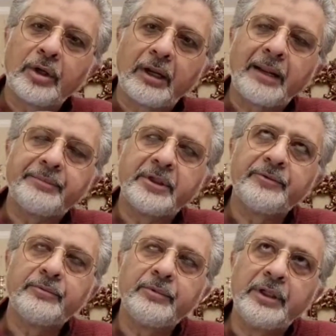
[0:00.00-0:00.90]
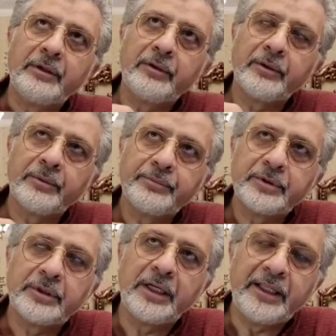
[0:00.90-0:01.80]
grab
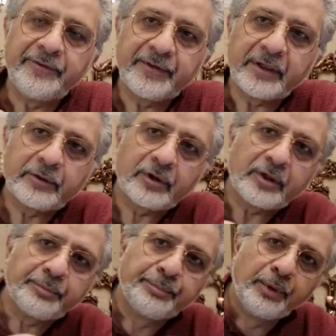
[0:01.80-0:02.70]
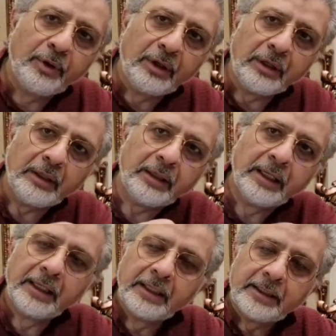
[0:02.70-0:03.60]
the leaf and try to pull
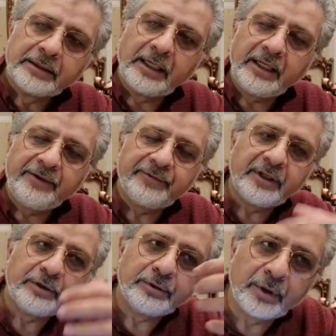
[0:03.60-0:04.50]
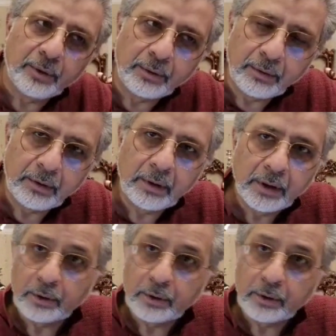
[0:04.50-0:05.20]
the leaf into the hole.